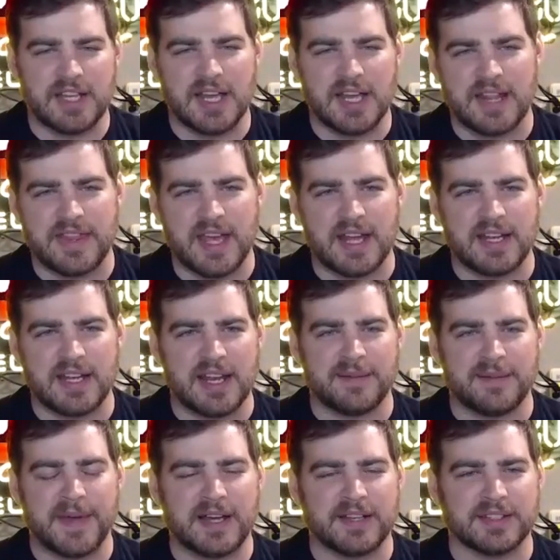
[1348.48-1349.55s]
he had that
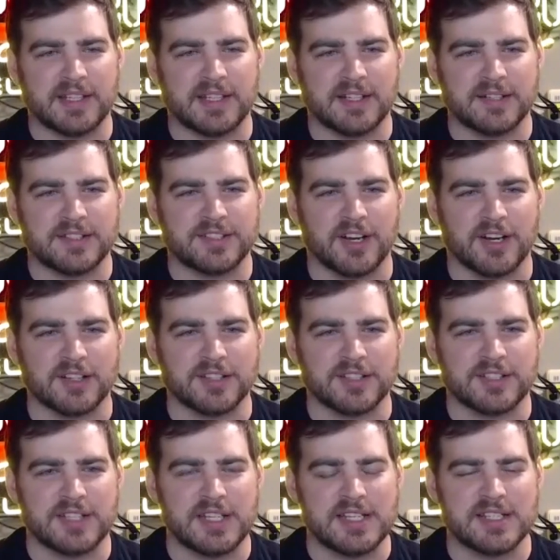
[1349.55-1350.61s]
name out there to start the
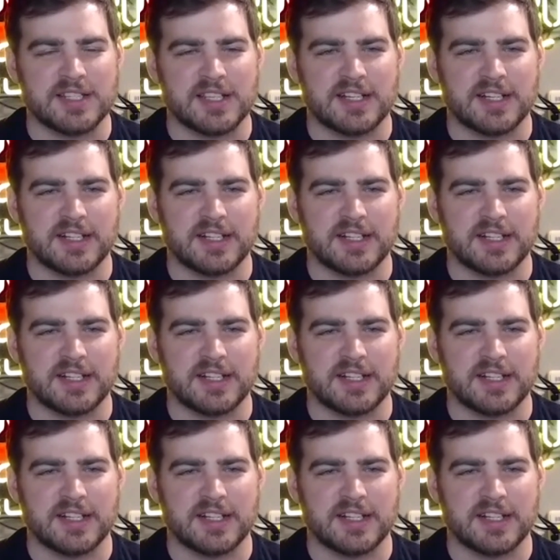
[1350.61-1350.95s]
season.